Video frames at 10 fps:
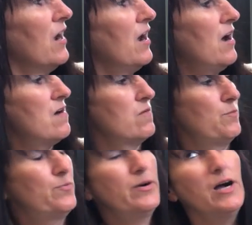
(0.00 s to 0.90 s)

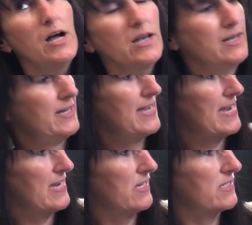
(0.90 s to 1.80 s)
Oh,
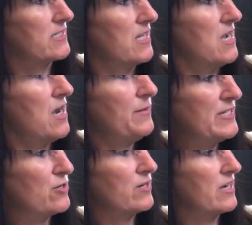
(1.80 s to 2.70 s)
please. Are we
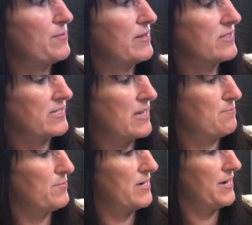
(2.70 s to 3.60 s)
talking about the
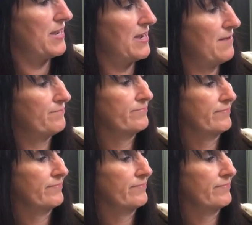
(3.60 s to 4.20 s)
same bird here?